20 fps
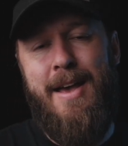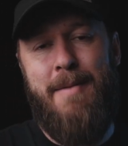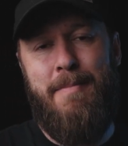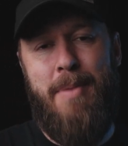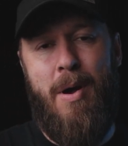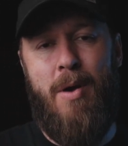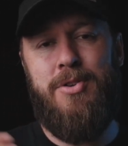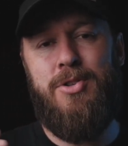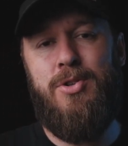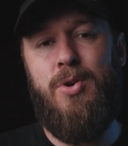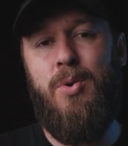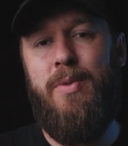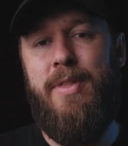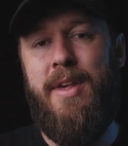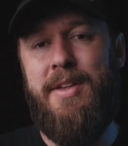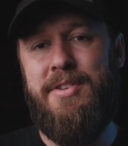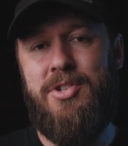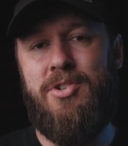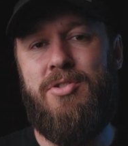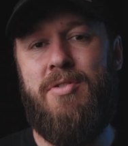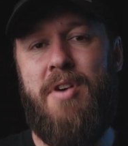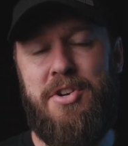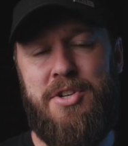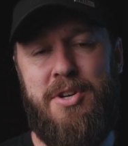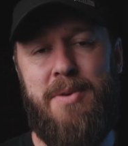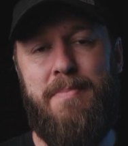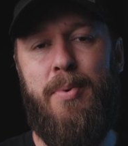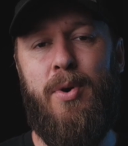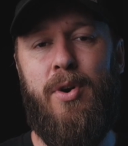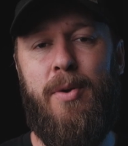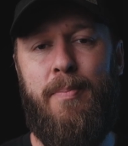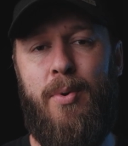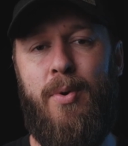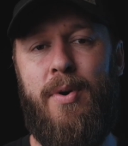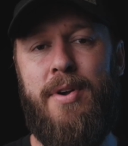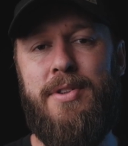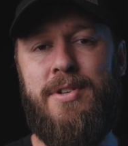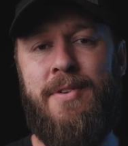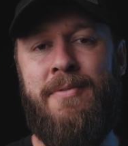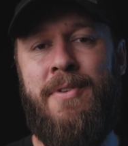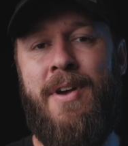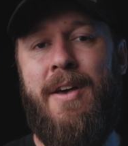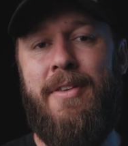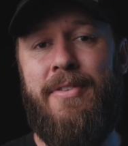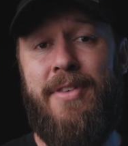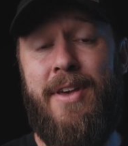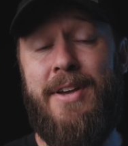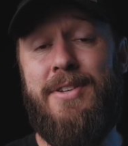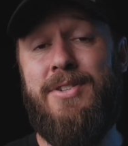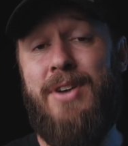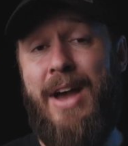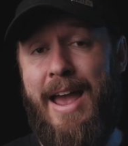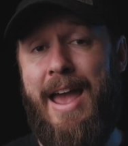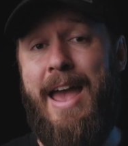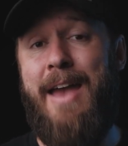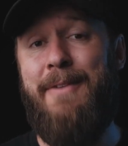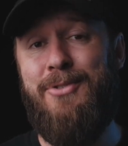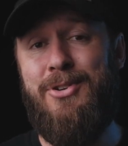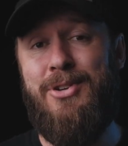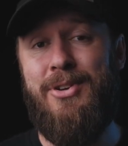but still that structured bullet points of things I have